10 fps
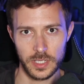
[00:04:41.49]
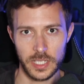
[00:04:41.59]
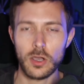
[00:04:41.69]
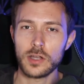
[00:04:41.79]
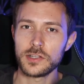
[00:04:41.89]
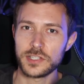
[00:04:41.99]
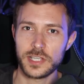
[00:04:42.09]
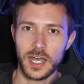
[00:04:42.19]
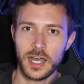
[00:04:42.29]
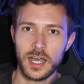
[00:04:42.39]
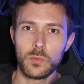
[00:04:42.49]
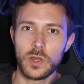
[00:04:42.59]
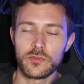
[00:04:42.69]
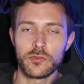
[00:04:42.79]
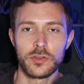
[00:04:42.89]
He got in his car and
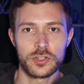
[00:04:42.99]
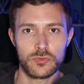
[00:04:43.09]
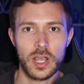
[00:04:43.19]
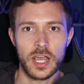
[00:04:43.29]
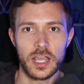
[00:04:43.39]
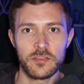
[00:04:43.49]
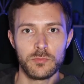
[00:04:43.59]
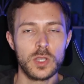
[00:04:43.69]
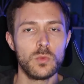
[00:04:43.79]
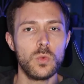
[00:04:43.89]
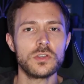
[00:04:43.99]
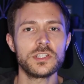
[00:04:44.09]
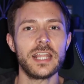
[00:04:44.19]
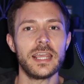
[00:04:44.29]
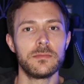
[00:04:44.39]
went for a drive, but he
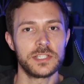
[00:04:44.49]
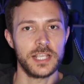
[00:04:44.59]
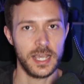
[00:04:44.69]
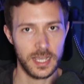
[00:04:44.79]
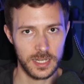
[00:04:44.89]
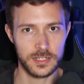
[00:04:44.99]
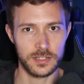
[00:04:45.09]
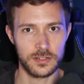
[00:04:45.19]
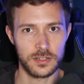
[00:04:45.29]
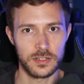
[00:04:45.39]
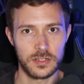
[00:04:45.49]
wasn't empty-handed.